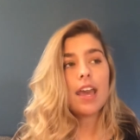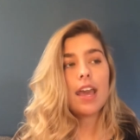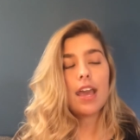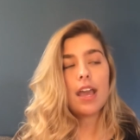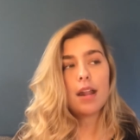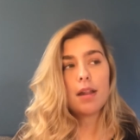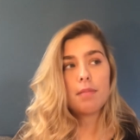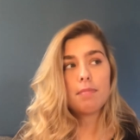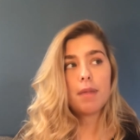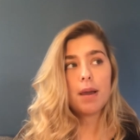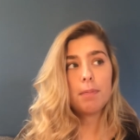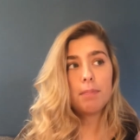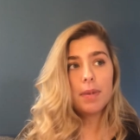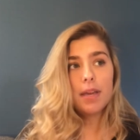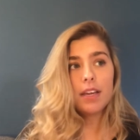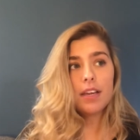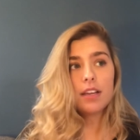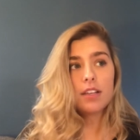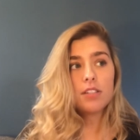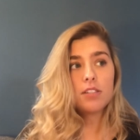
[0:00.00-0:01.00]
And my
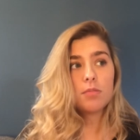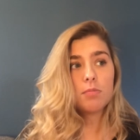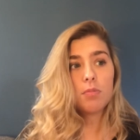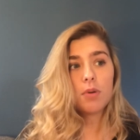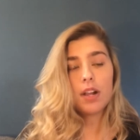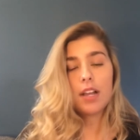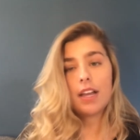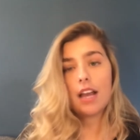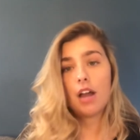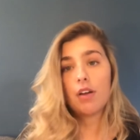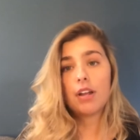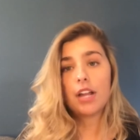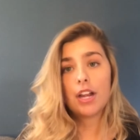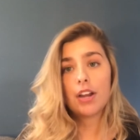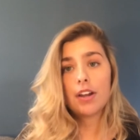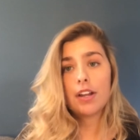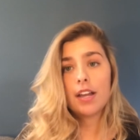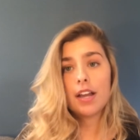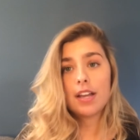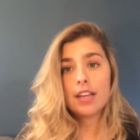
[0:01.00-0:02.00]
biggest breakout
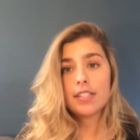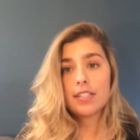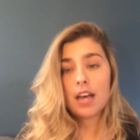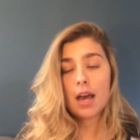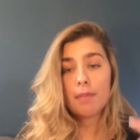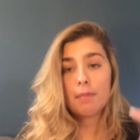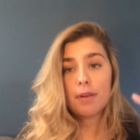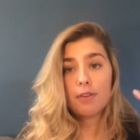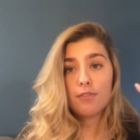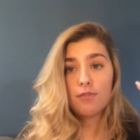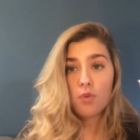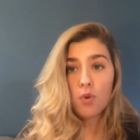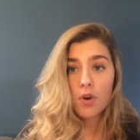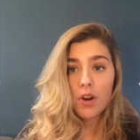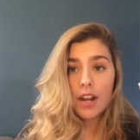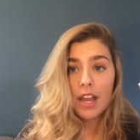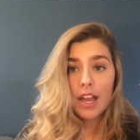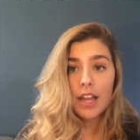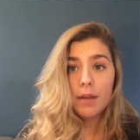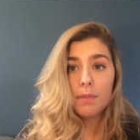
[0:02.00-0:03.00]
area is on my
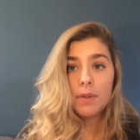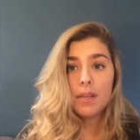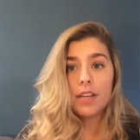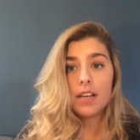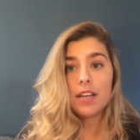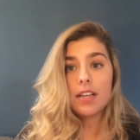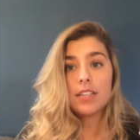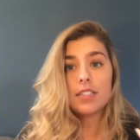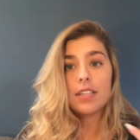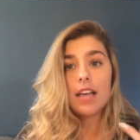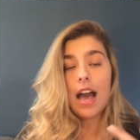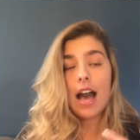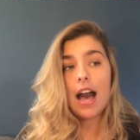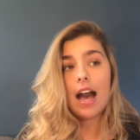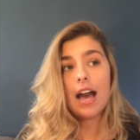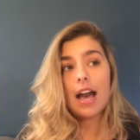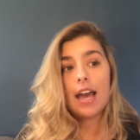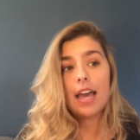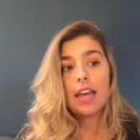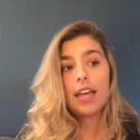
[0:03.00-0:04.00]
forehead because
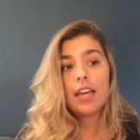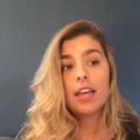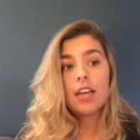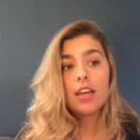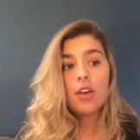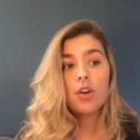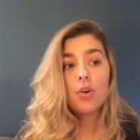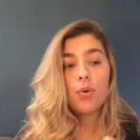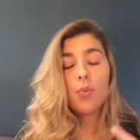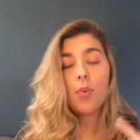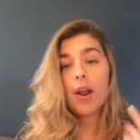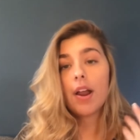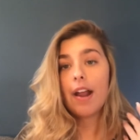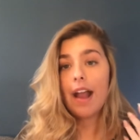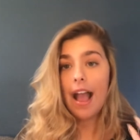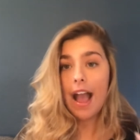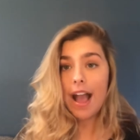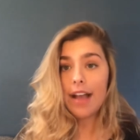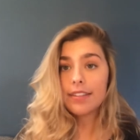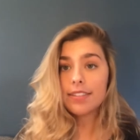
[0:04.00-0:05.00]
I wear
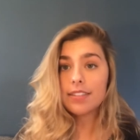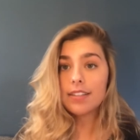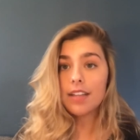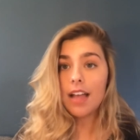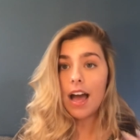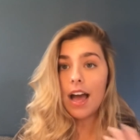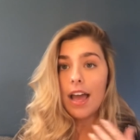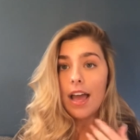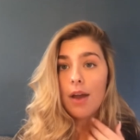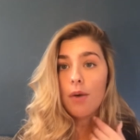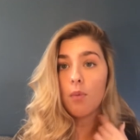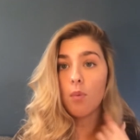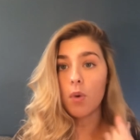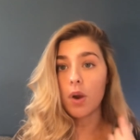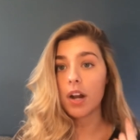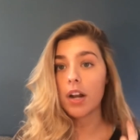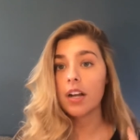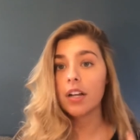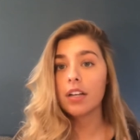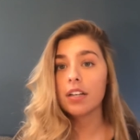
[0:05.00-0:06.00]
hats a lot at
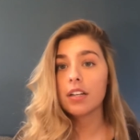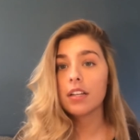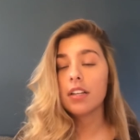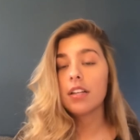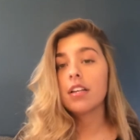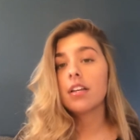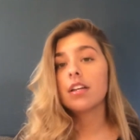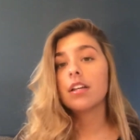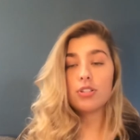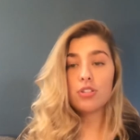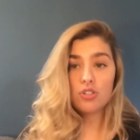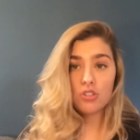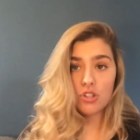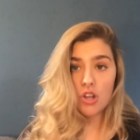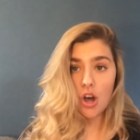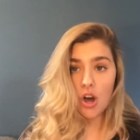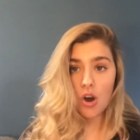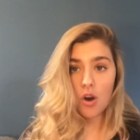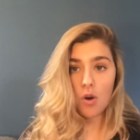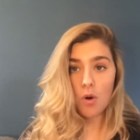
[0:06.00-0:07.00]
work.
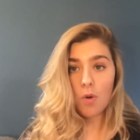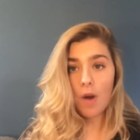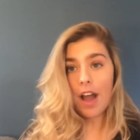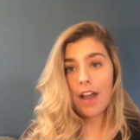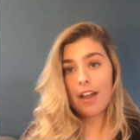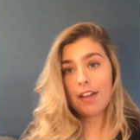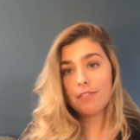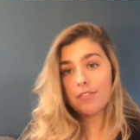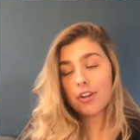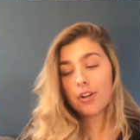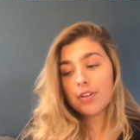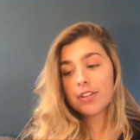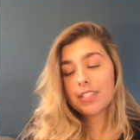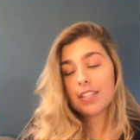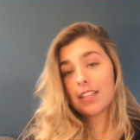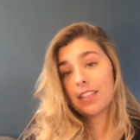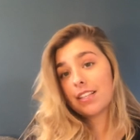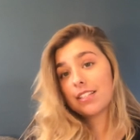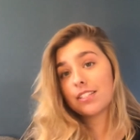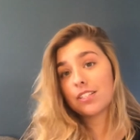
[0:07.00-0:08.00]
So I have
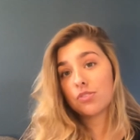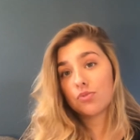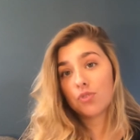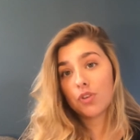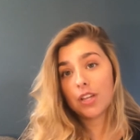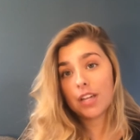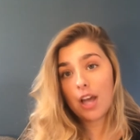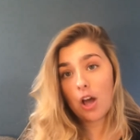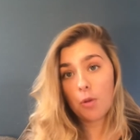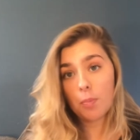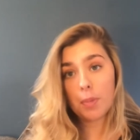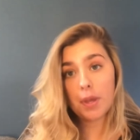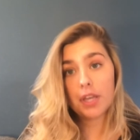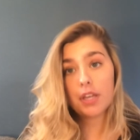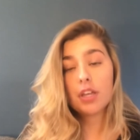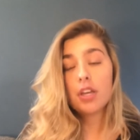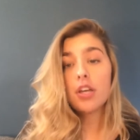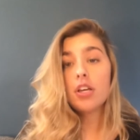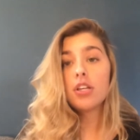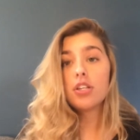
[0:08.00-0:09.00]
noticed that this is really
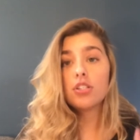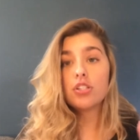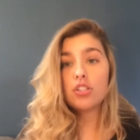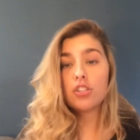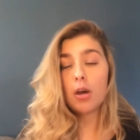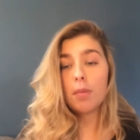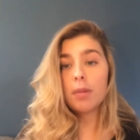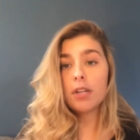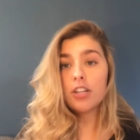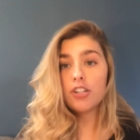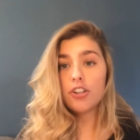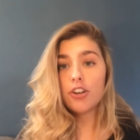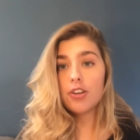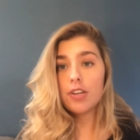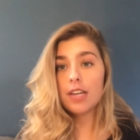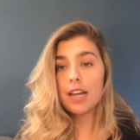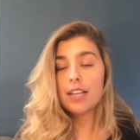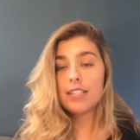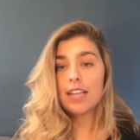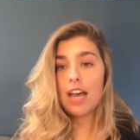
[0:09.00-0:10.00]
helping. So I'm gonna show
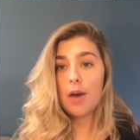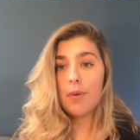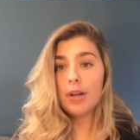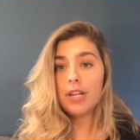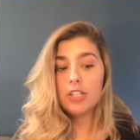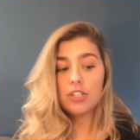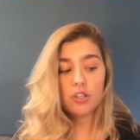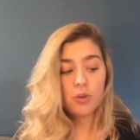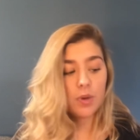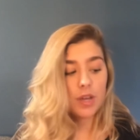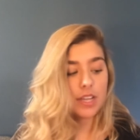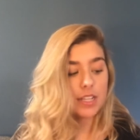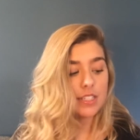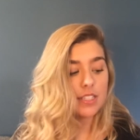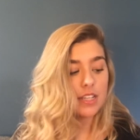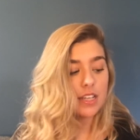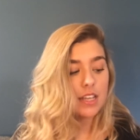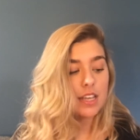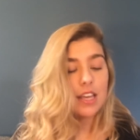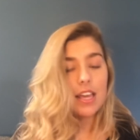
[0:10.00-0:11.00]
you guys how I do
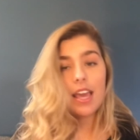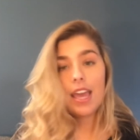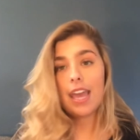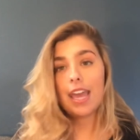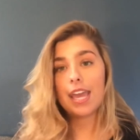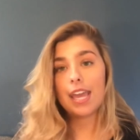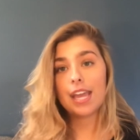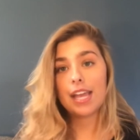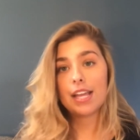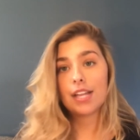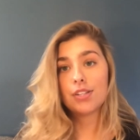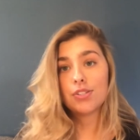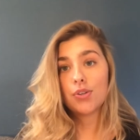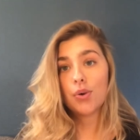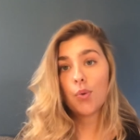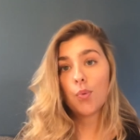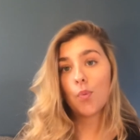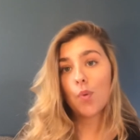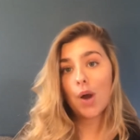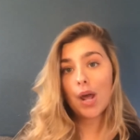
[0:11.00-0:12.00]
it and
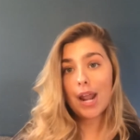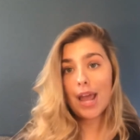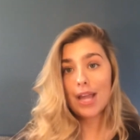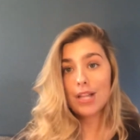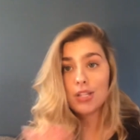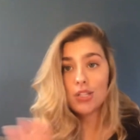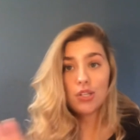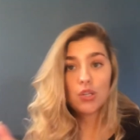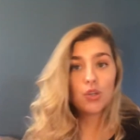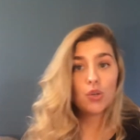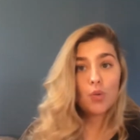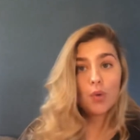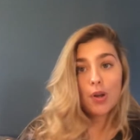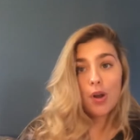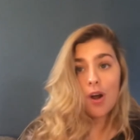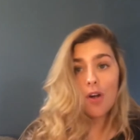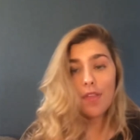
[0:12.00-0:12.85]
what I do and